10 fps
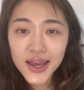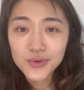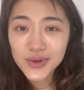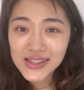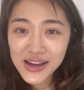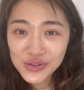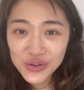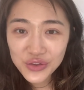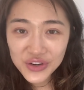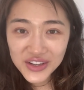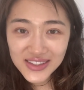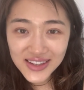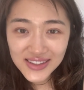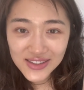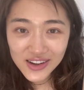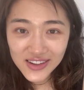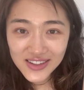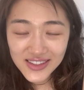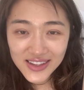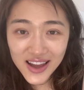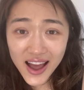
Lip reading: it retails $36.